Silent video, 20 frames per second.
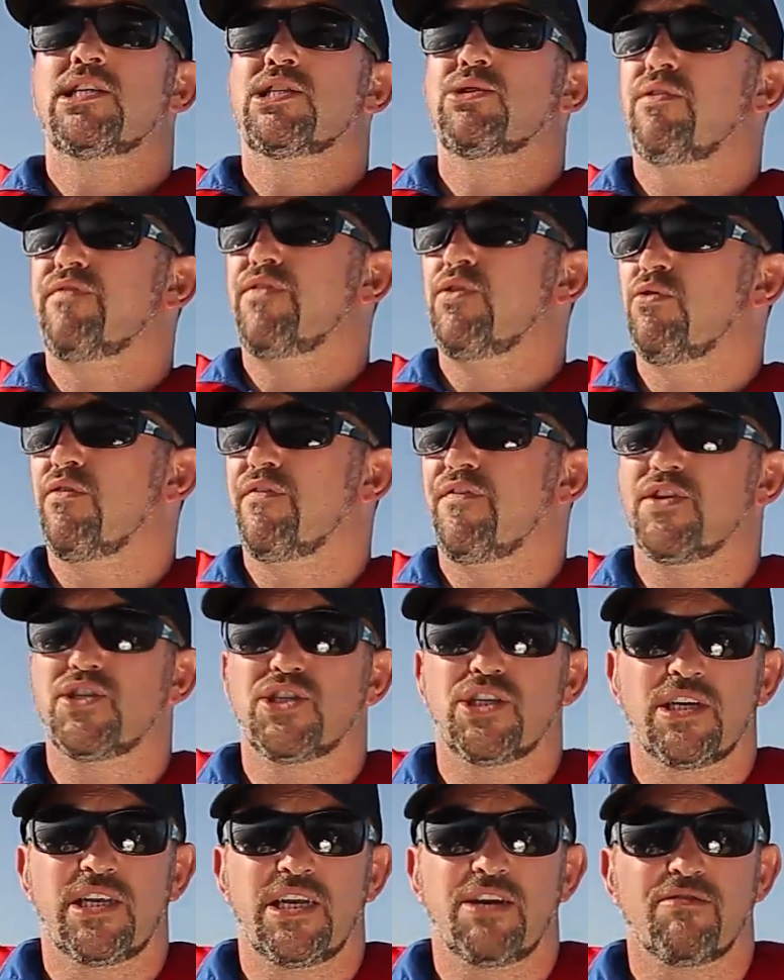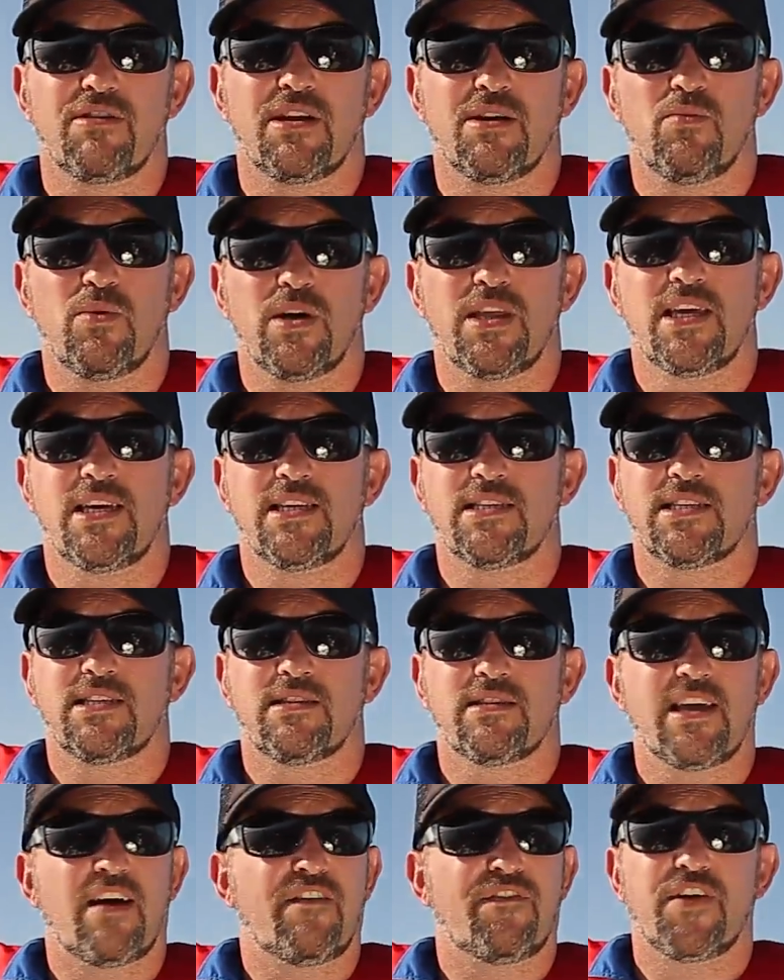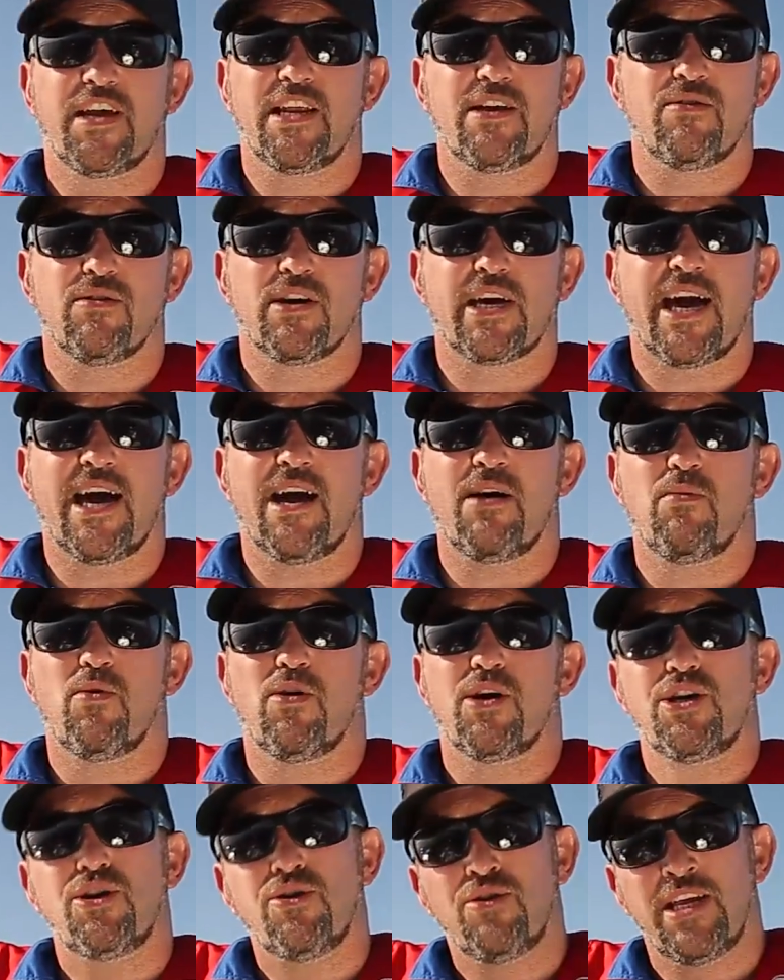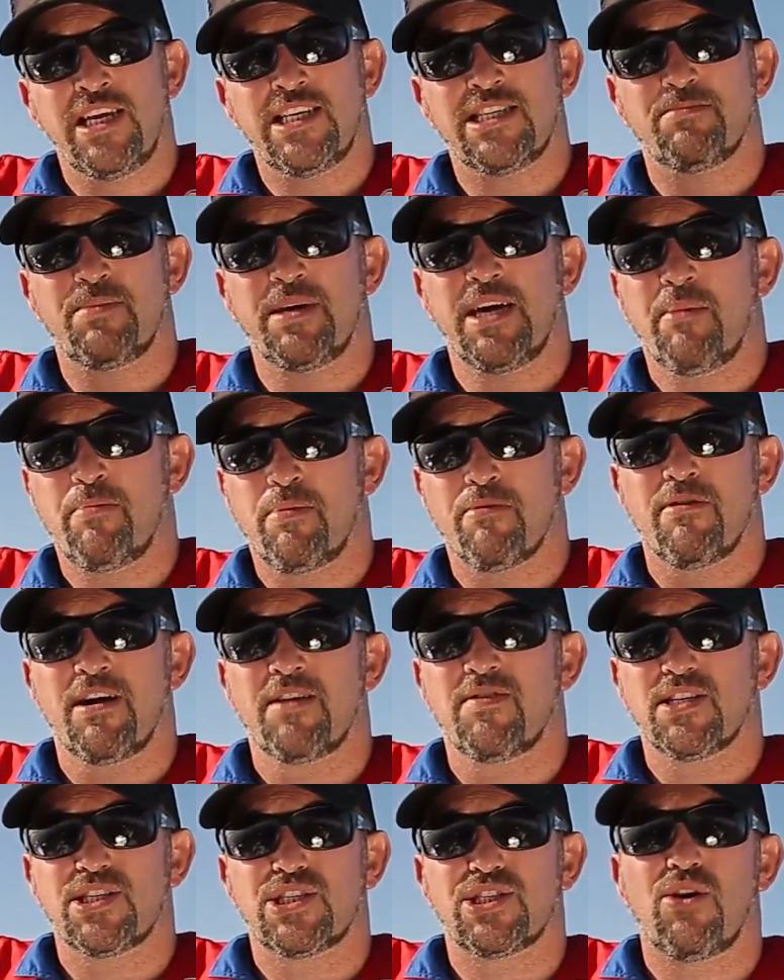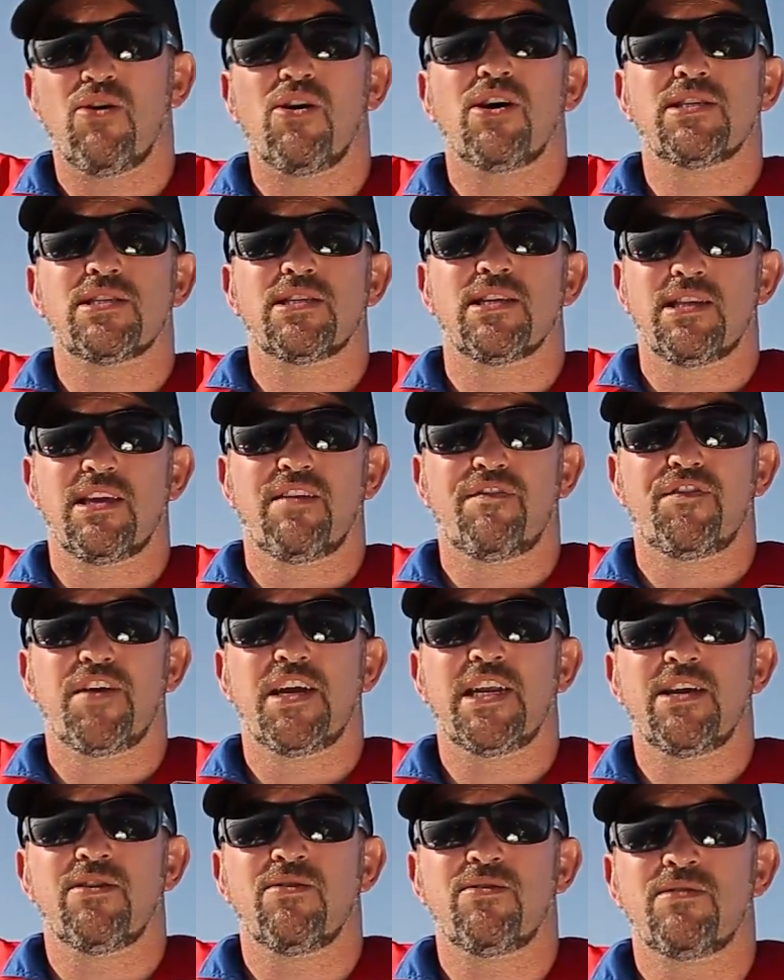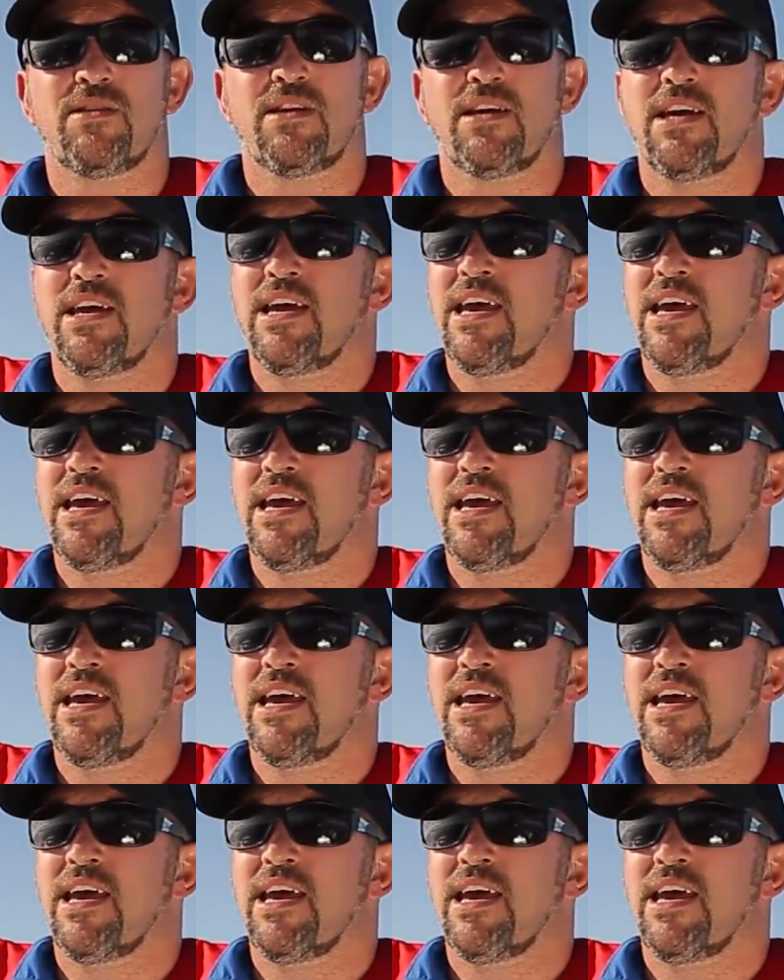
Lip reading: so if you're fishing an area where they're feeding on kahawai, you need to be up around the size that they're feeding on.